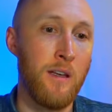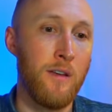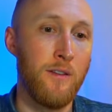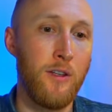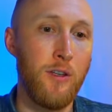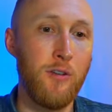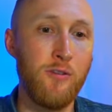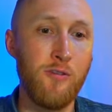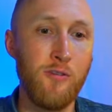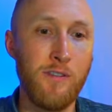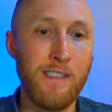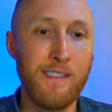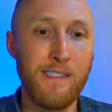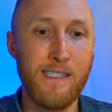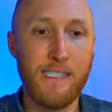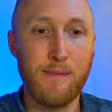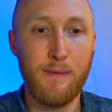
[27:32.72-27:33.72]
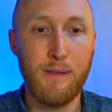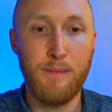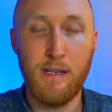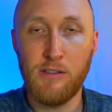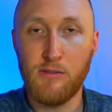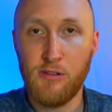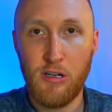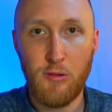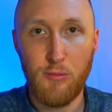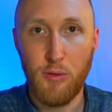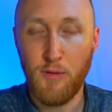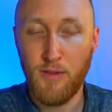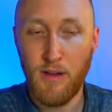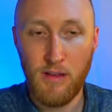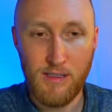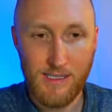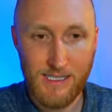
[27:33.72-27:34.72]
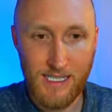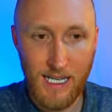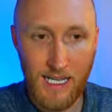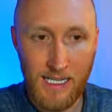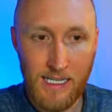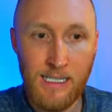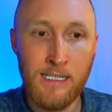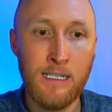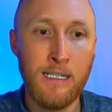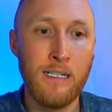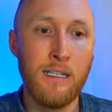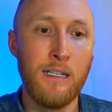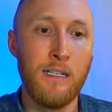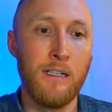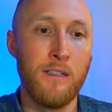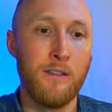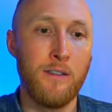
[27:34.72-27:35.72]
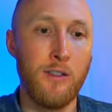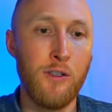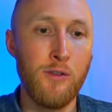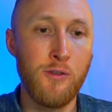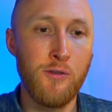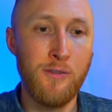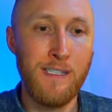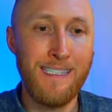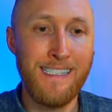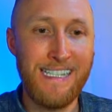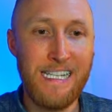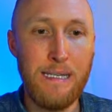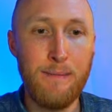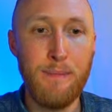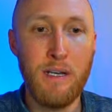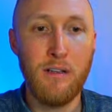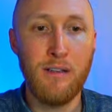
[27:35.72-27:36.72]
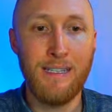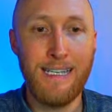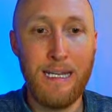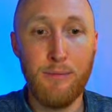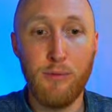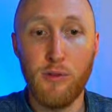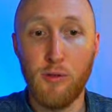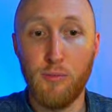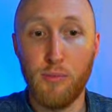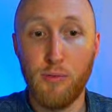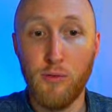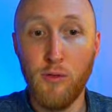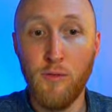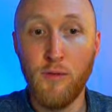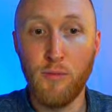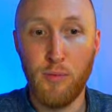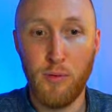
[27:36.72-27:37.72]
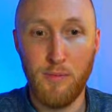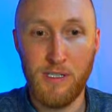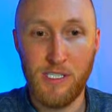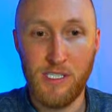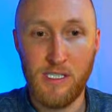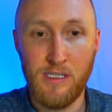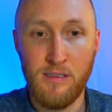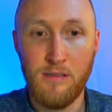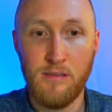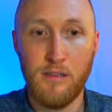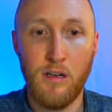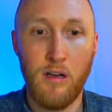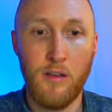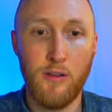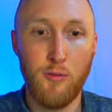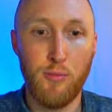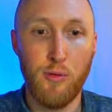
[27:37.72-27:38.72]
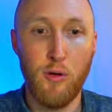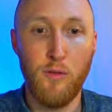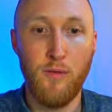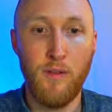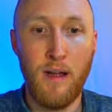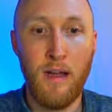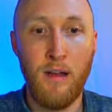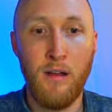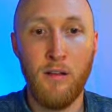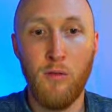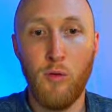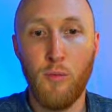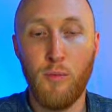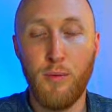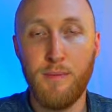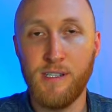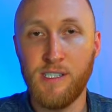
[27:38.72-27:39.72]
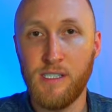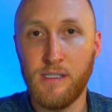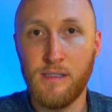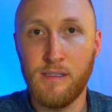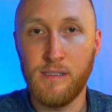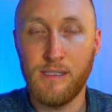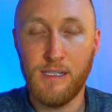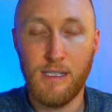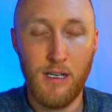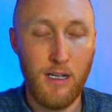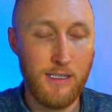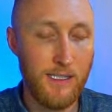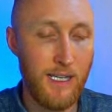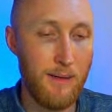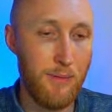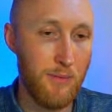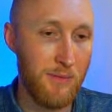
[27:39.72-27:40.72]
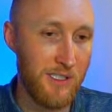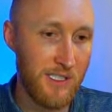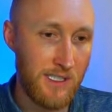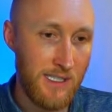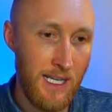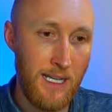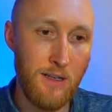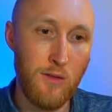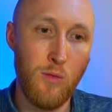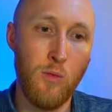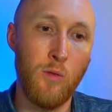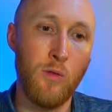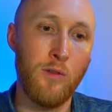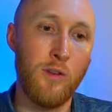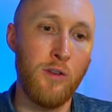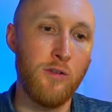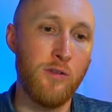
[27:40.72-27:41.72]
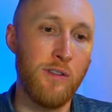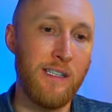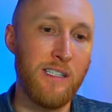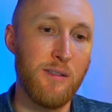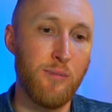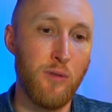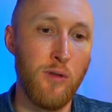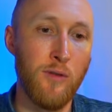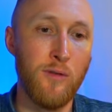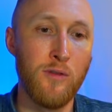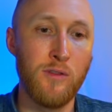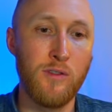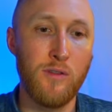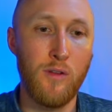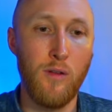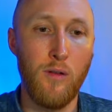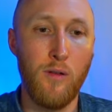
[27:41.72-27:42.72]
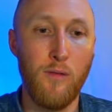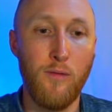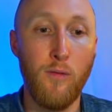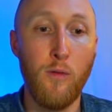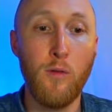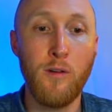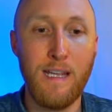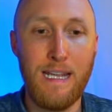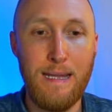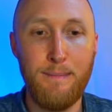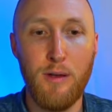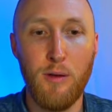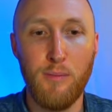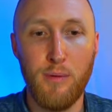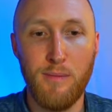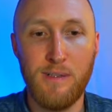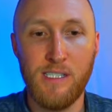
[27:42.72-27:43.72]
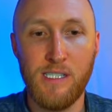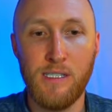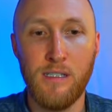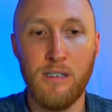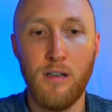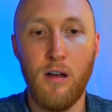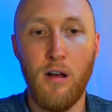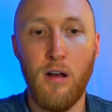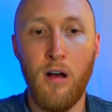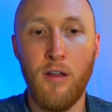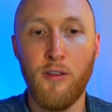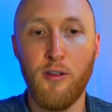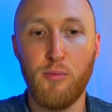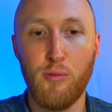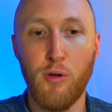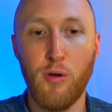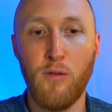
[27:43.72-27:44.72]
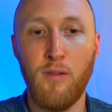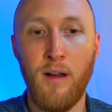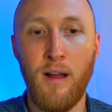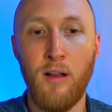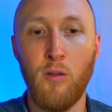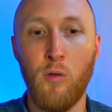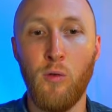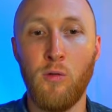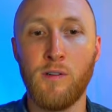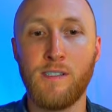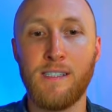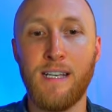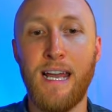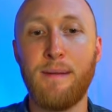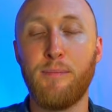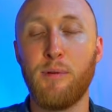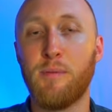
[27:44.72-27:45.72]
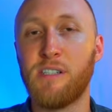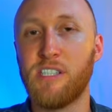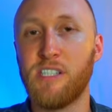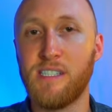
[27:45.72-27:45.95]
The user needs system administrator profile assigned. The user needs email-enabled approval permission on their profile or assigned permission set, or the user needs approvals for email permission on their profile or assigned permission